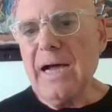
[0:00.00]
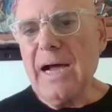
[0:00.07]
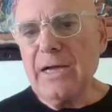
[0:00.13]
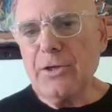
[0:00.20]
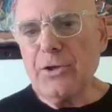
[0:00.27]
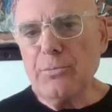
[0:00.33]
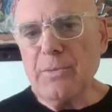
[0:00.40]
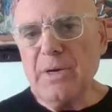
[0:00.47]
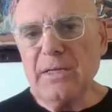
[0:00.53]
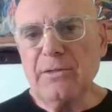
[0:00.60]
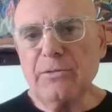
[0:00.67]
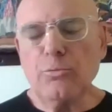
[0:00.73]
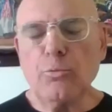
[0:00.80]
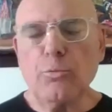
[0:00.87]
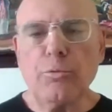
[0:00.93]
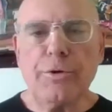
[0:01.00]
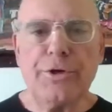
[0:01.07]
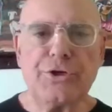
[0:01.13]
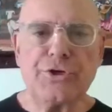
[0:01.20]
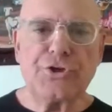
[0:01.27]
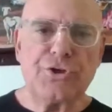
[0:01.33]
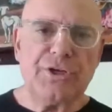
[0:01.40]
document
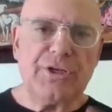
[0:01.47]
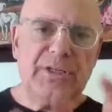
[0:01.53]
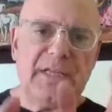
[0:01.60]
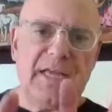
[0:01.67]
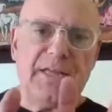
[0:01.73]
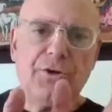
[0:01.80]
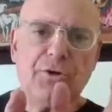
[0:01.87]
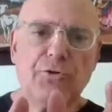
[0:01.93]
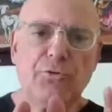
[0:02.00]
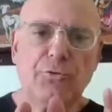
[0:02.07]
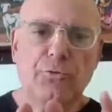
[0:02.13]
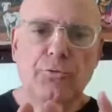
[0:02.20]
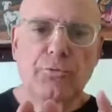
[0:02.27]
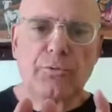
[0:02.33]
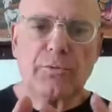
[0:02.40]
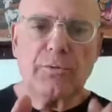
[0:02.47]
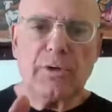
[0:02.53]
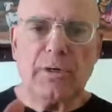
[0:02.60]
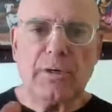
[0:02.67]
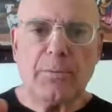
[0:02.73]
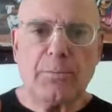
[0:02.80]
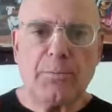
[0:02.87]
which intended to
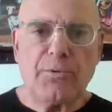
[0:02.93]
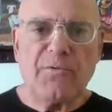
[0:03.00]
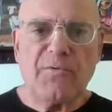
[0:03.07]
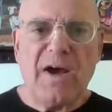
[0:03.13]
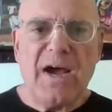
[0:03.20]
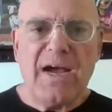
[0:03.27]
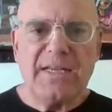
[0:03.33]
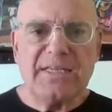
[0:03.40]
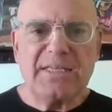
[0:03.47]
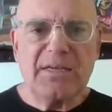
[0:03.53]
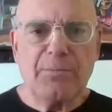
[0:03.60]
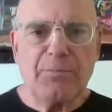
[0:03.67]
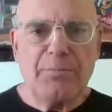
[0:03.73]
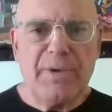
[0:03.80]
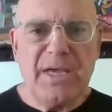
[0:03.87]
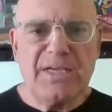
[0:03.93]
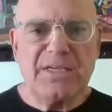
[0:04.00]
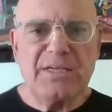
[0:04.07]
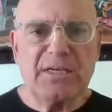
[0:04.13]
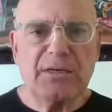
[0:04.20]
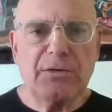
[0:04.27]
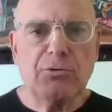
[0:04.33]
provide some
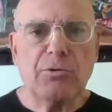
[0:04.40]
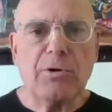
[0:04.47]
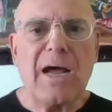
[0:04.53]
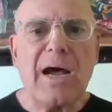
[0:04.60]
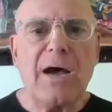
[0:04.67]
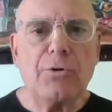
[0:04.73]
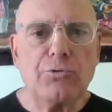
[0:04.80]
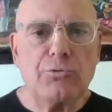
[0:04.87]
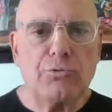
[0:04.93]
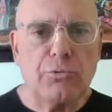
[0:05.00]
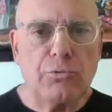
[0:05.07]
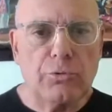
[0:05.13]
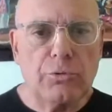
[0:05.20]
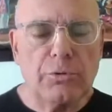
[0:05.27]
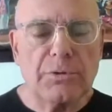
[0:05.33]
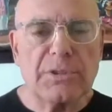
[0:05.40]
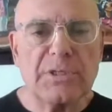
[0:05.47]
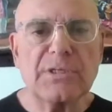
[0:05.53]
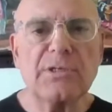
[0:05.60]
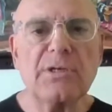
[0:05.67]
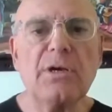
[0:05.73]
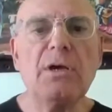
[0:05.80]
basic ground
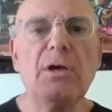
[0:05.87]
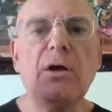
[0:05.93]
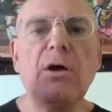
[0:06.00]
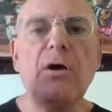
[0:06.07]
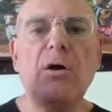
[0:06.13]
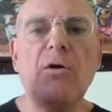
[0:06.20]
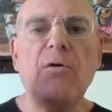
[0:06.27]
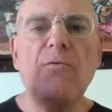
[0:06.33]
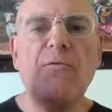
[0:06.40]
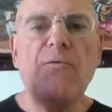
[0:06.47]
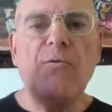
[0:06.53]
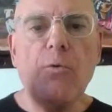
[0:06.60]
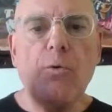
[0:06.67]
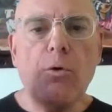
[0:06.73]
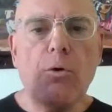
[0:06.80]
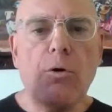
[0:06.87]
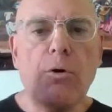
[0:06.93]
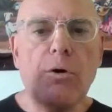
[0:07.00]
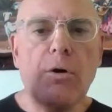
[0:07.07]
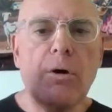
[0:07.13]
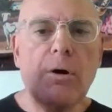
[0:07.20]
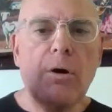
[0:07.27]
rules
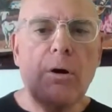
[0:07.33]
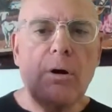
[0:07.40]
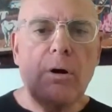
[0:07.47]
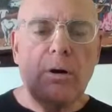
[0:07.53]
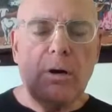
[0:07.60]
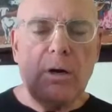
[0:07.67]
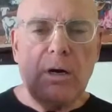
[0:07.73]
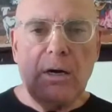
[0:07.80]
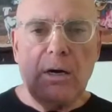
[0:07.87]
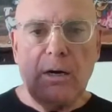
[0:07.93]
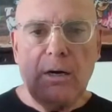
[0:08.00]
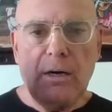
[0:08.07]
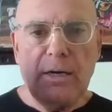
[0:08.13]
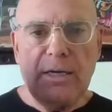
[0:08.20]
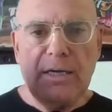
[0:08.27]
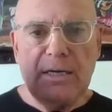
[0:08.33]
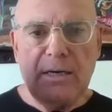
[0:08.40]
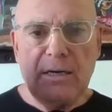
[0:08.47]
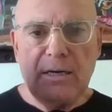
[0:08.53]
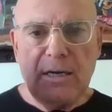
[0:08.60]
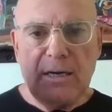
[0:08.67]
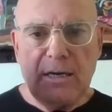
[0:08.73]
for
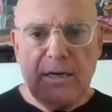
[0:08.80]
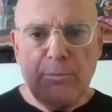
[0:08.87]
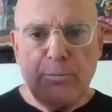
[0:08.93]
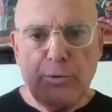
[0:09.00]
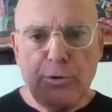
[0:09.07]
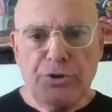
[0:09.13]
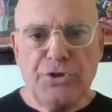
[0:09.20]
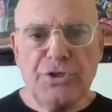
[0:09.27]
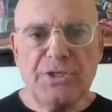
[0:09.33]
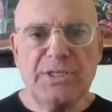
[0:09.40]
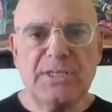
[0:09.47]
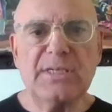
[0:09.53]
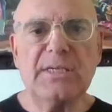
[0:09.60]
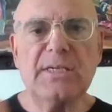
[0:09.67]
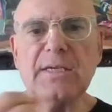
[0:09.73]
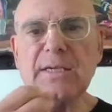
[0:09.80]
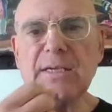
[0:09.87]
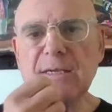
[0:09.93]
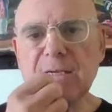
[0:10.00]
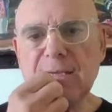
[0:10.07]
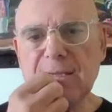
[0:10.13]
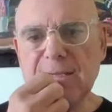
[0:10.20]
in
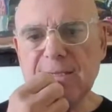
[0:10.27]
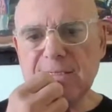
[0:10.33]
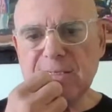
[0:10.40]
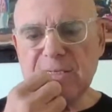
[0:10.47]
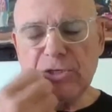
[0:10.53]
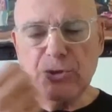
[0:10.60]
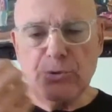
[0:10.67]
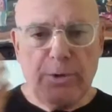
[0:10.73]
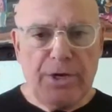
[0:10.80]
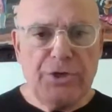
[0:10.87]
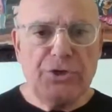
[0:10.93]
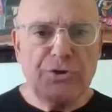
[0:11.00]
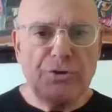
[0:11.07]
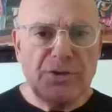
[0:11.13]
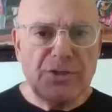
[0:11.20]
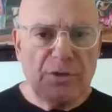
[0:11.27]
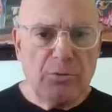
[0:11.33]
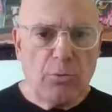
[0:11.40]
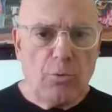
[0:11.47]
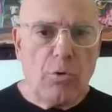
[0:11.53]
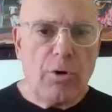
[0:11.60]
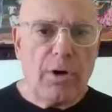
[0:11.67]
emergency situations
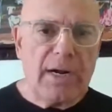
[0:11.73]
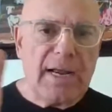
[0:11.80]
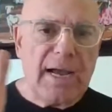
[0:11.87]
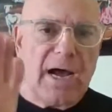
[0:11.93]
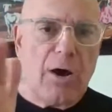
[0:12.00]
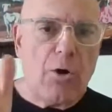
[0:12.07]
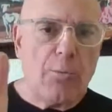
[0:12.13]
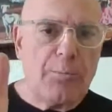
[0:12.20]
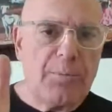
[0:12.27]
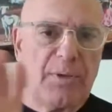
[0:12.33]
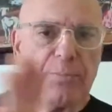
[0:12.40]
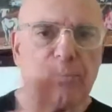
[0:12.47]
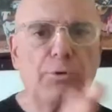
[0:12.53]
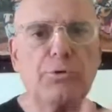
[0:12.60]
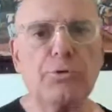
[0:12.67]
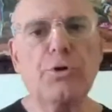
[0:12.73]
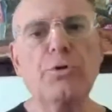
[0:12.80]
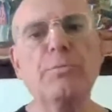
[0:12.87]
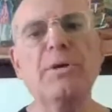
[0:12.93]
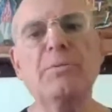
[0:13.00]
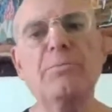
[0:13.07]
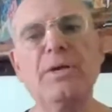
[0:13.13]
in war and how people,
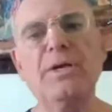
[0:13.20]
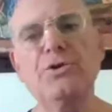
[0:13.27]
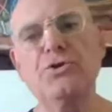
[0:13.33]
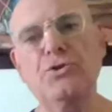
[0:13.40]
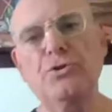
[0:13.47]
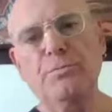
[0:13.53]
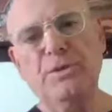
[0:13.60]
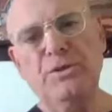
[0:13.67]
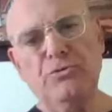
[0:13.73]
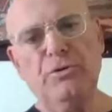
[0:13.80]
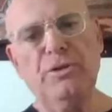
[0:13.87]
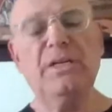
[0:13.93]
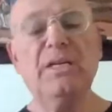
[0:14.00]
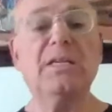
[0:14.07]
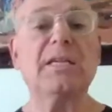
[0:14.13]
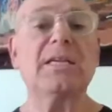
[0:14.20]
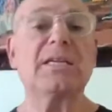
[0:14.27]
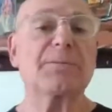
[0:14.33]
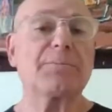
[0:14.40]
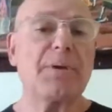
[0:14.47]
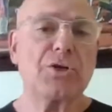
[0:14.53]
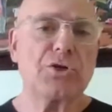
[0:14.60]
human beings, should be treated,
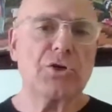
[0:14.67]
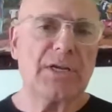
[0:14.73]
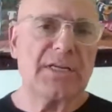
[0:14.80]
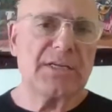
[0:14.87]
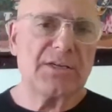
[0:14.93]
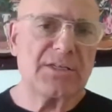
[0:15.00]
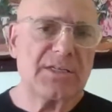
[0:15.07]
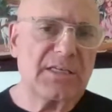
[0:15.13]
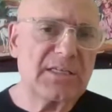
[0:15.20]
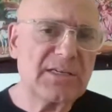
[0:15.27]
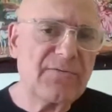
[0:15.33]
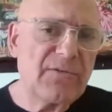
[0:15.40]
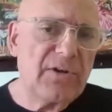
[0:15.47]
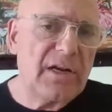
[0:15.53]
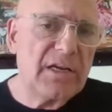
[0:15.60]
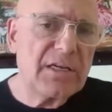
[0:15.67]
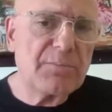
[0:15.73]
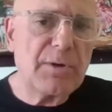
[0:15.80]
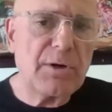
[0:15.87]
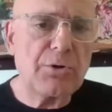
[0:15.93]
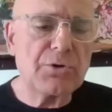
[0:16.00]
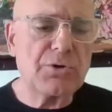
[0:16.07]
especially innocent
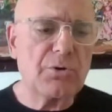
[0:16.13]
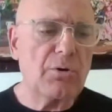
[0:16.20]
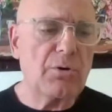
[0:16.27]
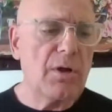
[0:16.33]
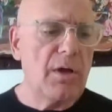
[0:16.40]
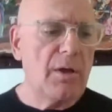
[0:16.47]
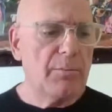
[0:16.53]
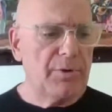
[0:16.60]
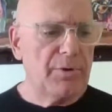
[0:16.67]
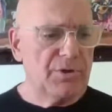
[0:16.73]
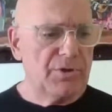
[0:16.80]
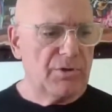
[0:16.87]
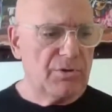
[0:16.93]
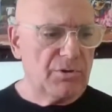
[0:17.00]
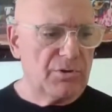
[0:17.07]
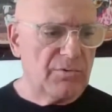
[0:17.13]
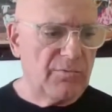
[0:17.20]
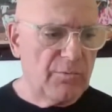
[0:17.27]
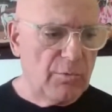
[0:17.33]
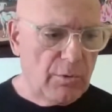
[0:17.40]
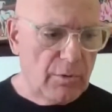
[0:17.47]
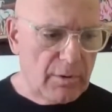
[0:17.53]
civilians, but also prisoners
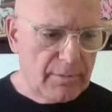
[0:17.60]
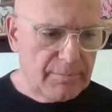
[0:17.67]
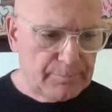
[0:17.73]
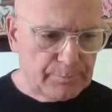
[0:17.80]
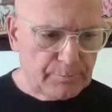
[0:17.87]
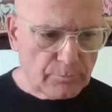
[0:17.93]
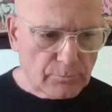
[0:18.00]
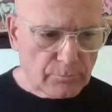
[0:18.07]
of war.